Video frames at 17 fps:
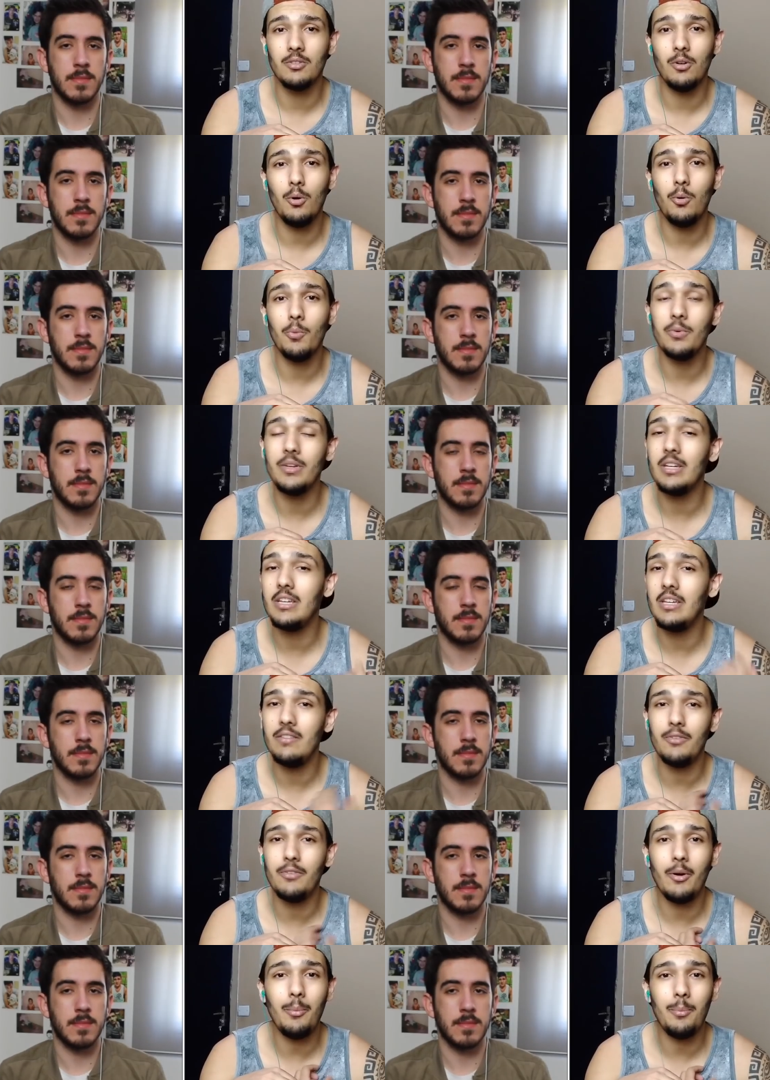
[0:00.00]
Speaker 1: you know, we
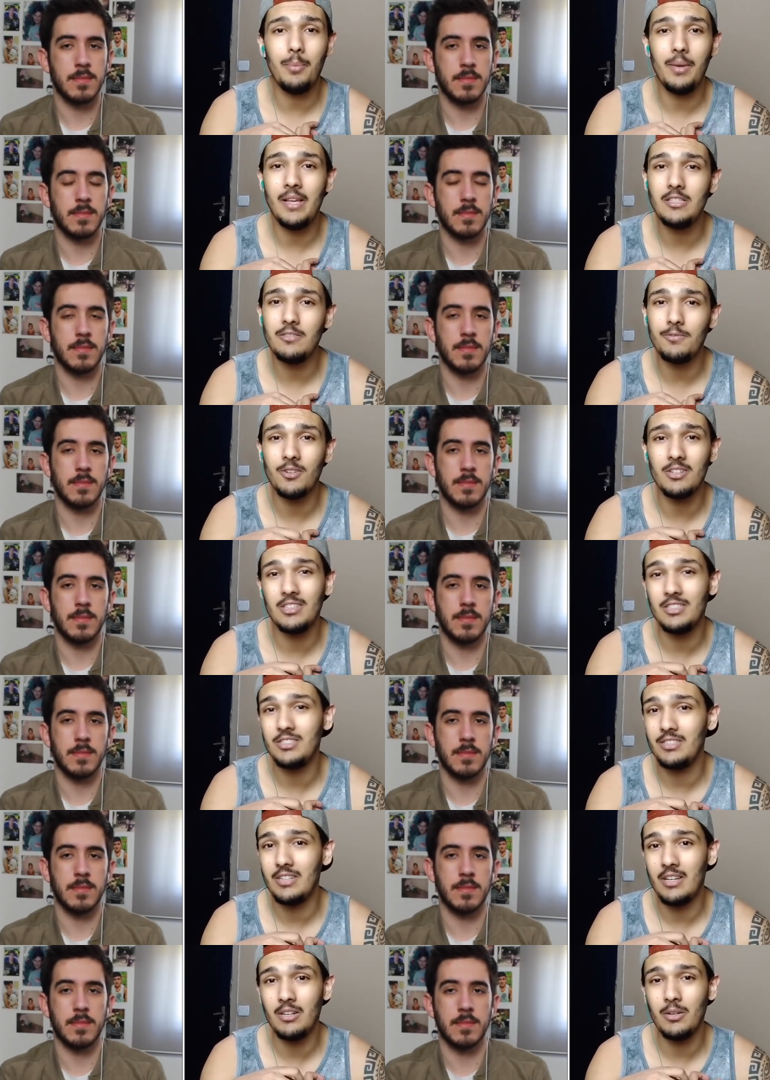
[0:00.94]
give our best for the
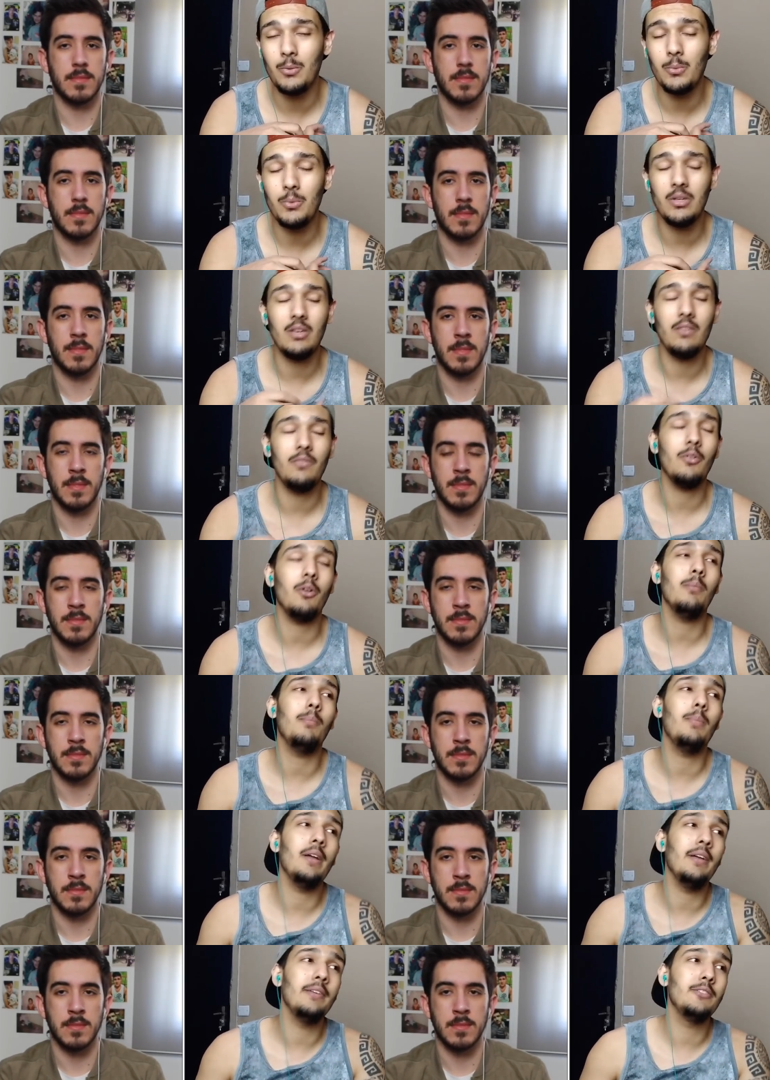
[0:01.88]
channel, we give our
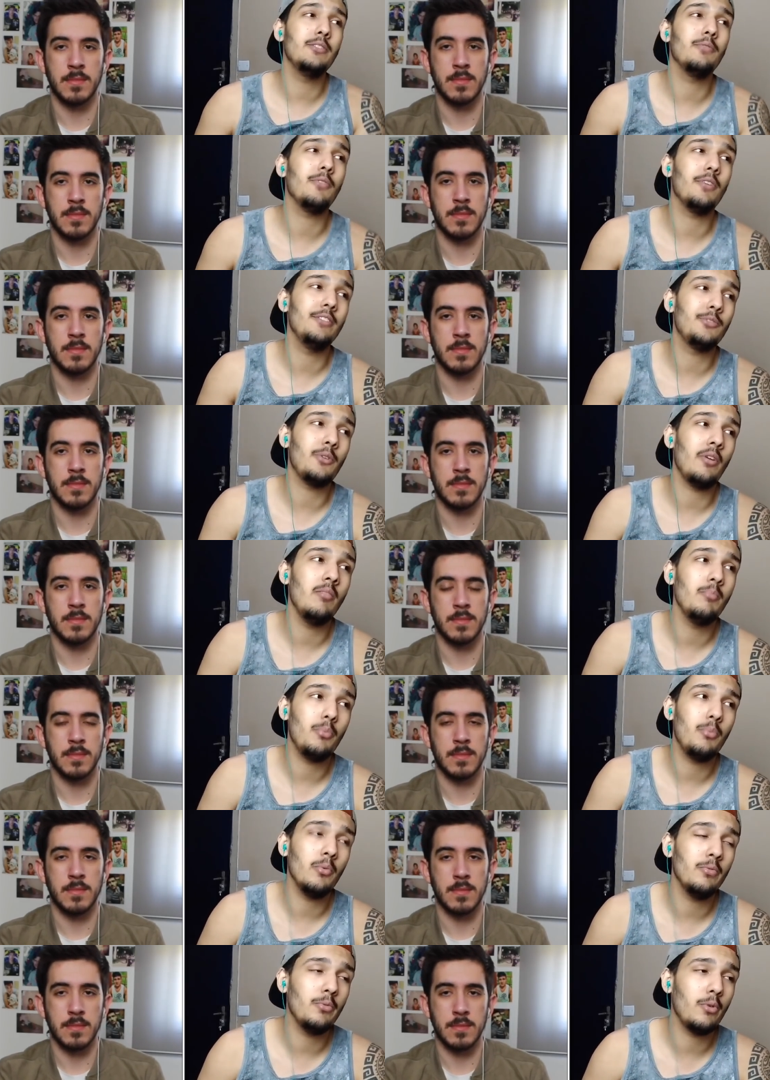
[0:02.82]
best for try to
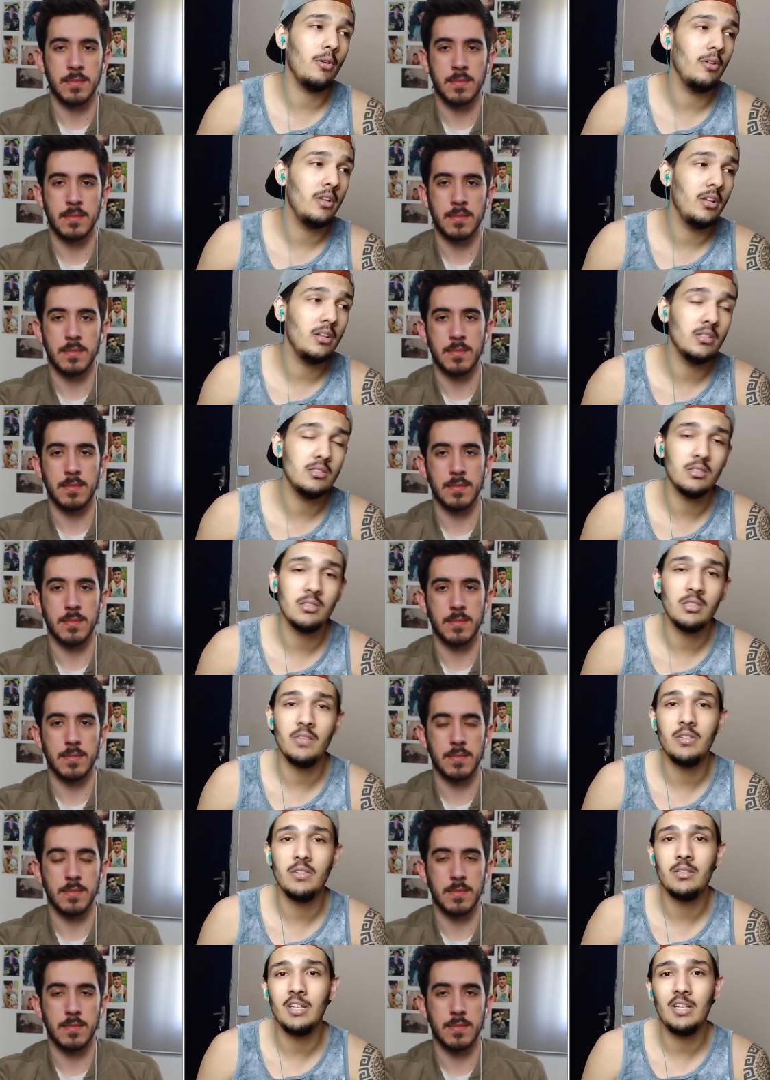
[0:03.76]
improve our English and
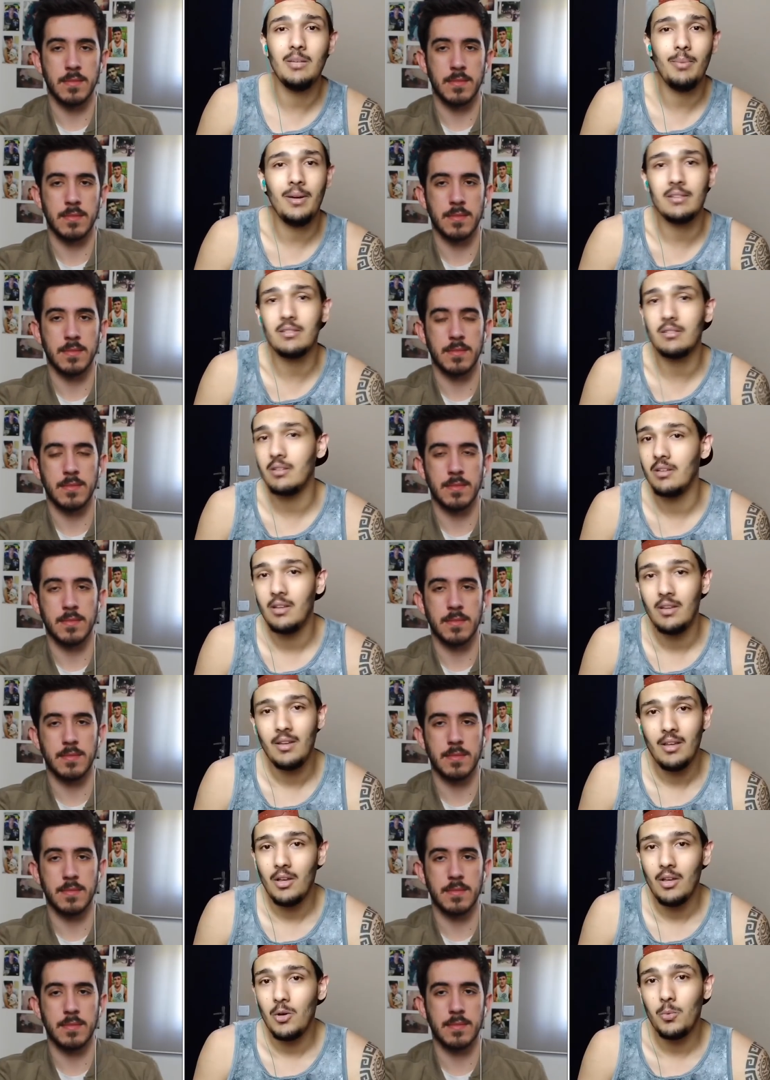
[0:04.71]
everything, but
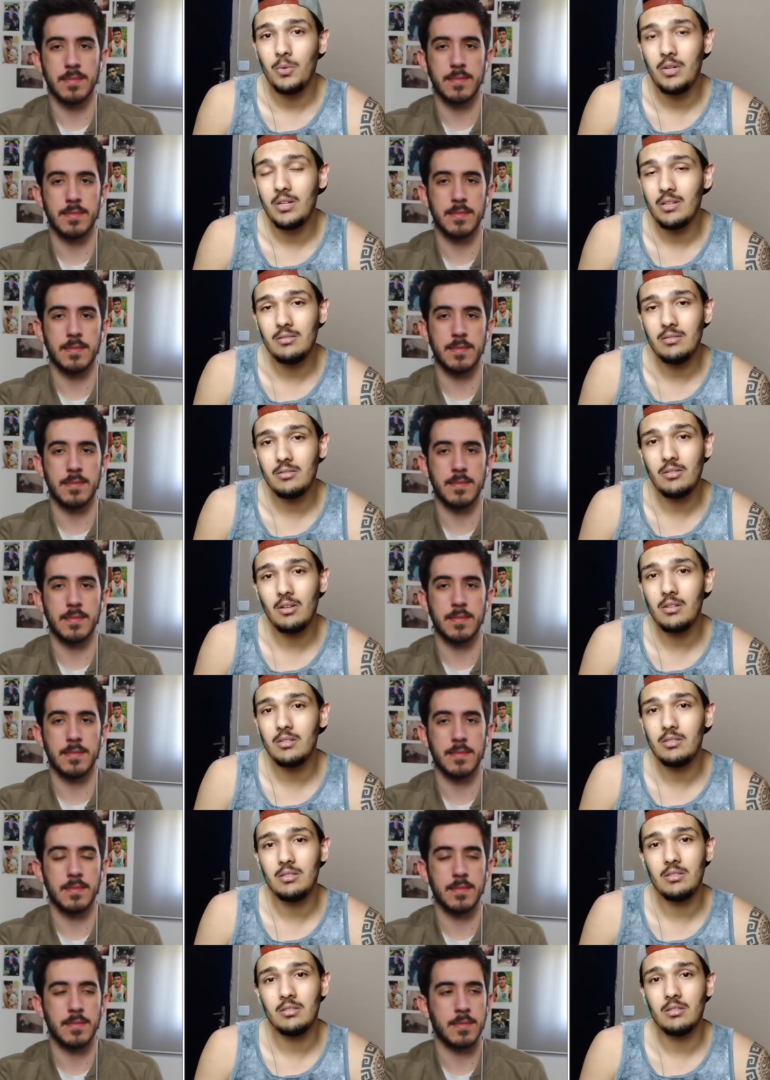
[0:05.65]
we can do
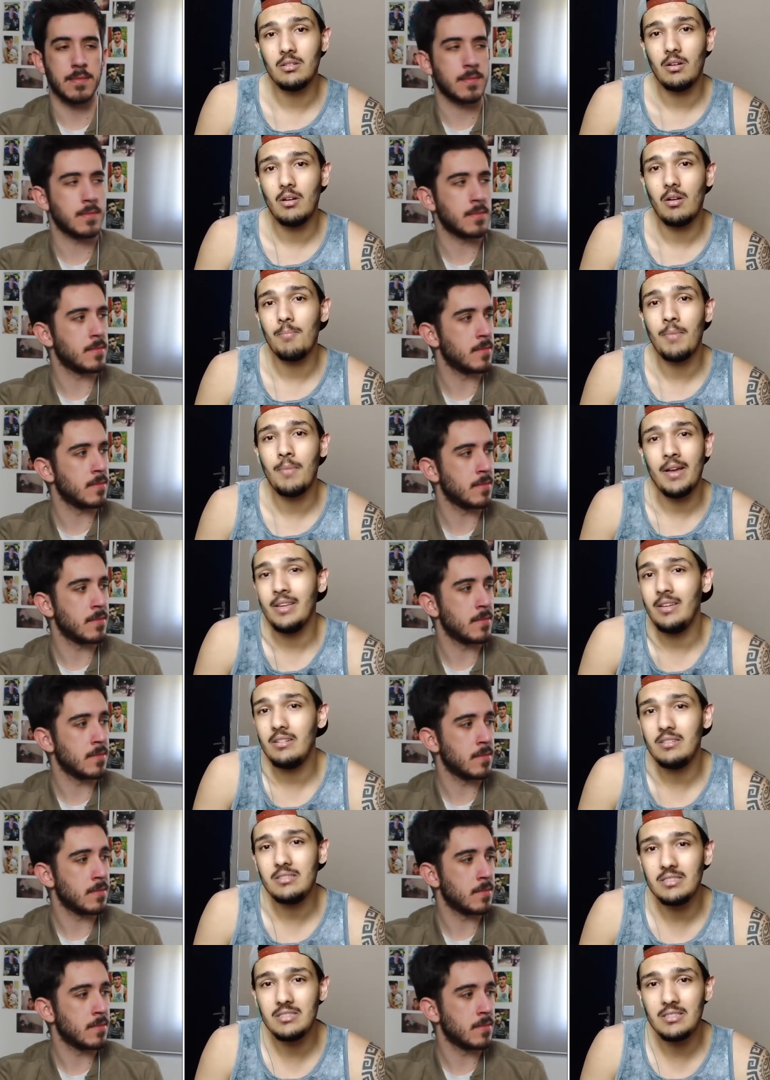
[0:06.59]
nothing. My
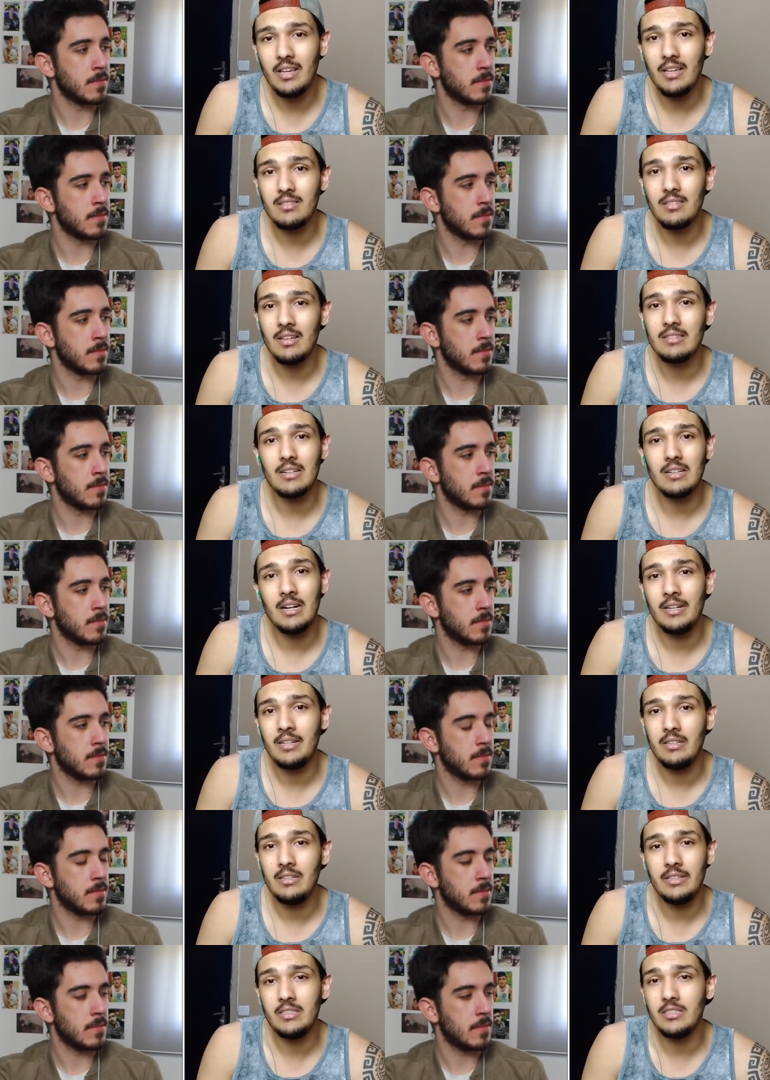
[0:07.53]
English is like that, I
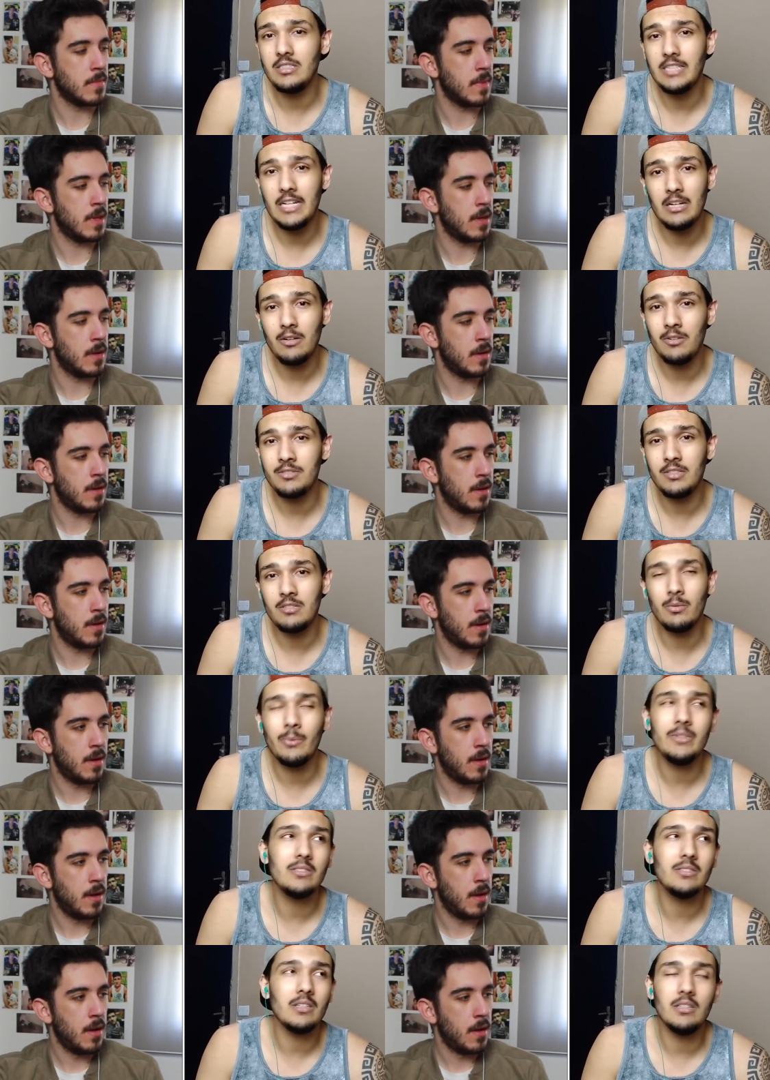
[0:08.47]
learn English alone, I
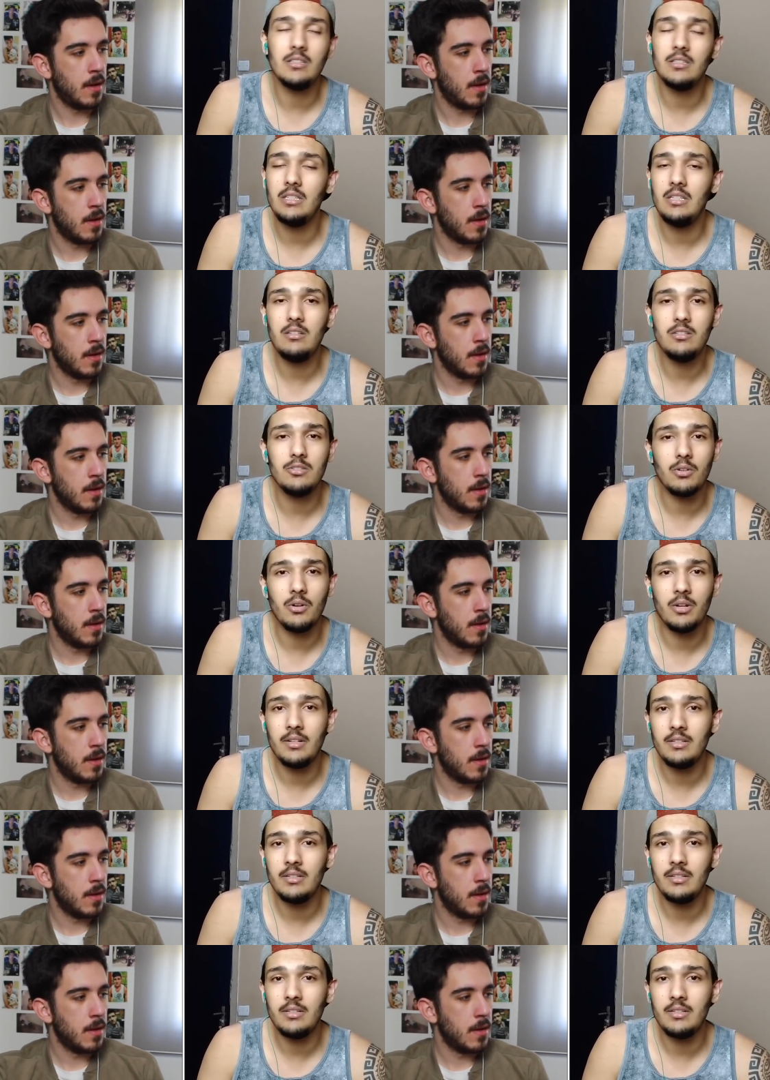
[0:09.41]
don't study English or